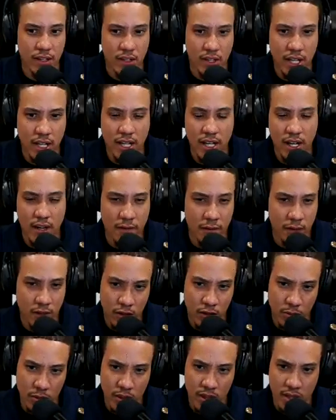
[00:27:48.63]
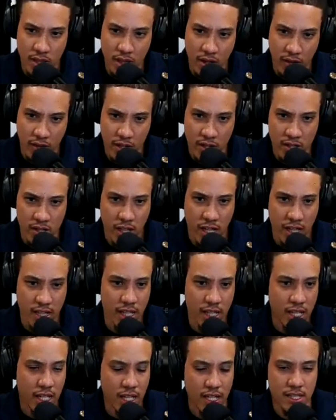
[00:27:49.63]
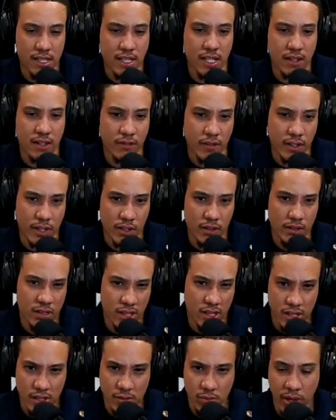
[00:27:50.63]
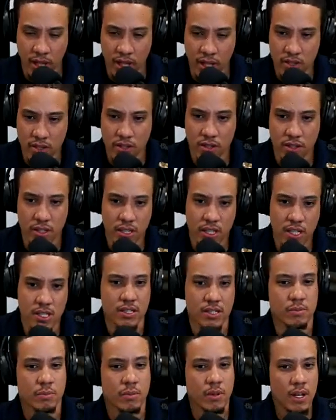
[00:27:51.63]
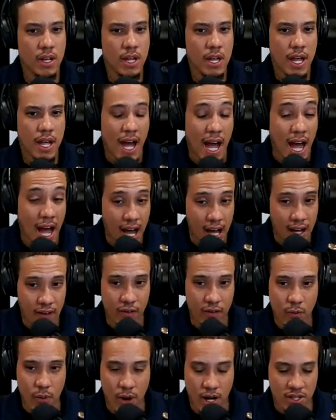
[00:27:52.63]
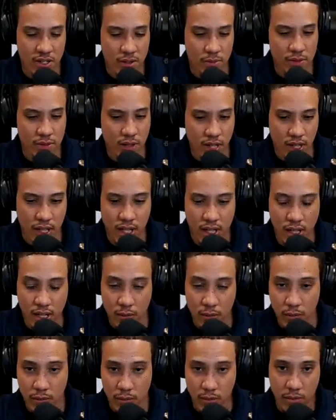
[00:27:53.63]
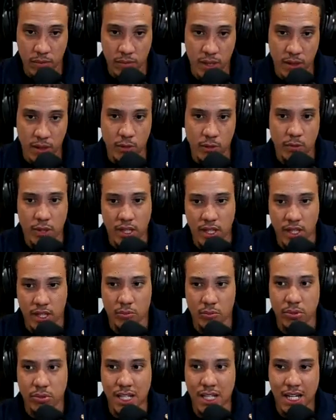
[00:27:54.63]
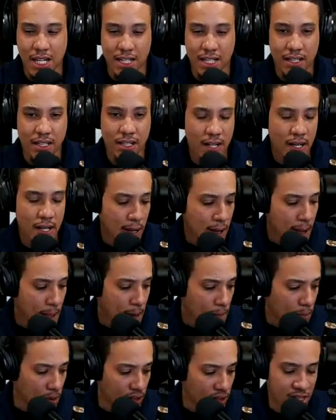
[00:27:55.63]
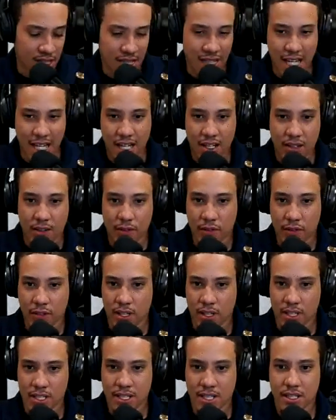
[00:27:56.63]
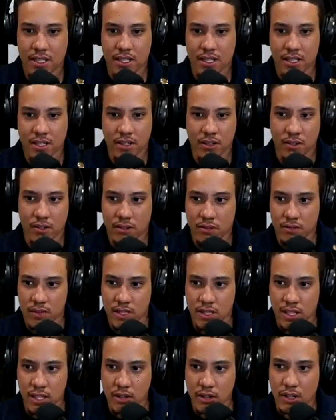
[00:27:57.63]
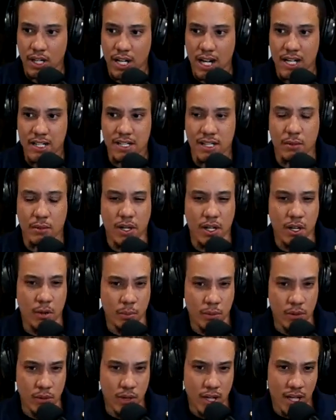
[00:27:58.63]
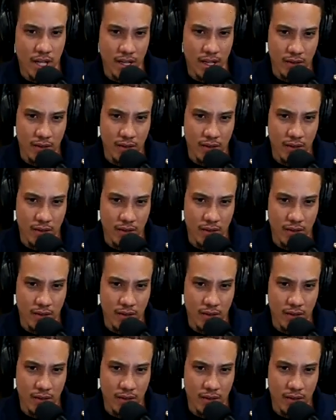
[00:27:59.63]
you got to have a little bit of direction. I think he has a lot of videos that explain certain things. I haven't watched them, so I kind of completely went in there blind. But there's a lot of uh, t- uh, you know skill guys that will help you kind